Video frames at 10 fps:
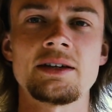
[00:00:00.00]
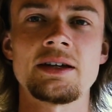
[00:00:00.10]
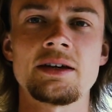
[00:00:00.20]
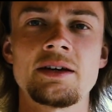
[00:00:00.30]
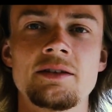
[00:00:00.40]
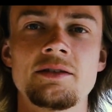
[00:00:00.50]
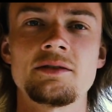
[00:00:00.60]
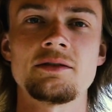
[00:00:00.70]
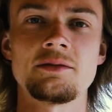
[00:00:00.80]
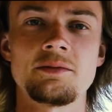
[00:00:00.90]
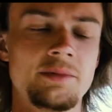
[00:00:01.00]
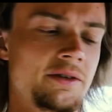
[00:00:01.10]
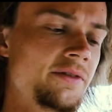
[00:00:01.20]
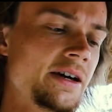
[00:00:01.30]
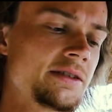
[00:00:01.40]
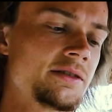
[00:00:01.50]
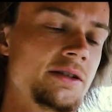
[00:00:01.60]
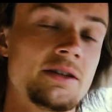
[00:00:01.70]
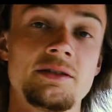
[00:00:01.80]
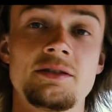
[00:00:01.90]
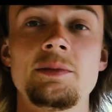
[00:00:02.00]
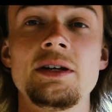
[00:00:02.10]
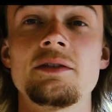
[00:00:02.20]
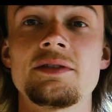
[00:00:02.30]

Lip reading: that can be faster than the speed of